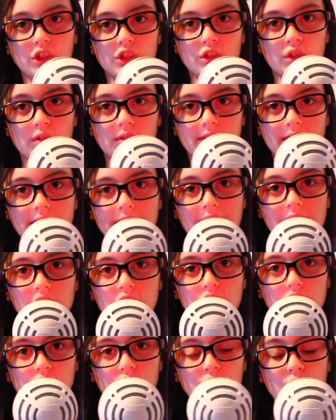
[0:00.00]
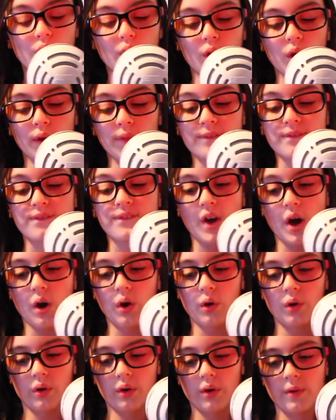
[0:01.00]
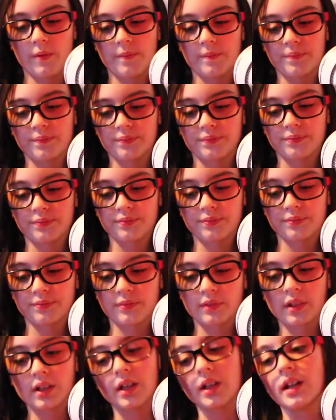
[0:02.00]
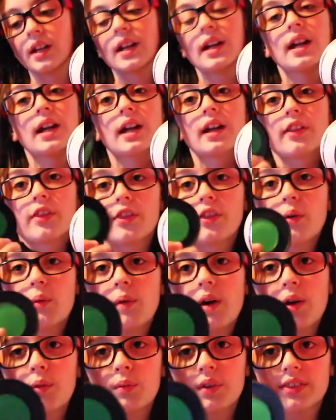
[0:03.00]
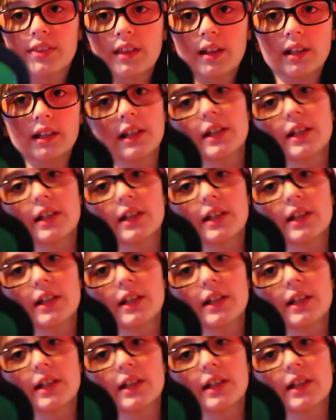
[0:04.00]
you stick it to your phone. The one with the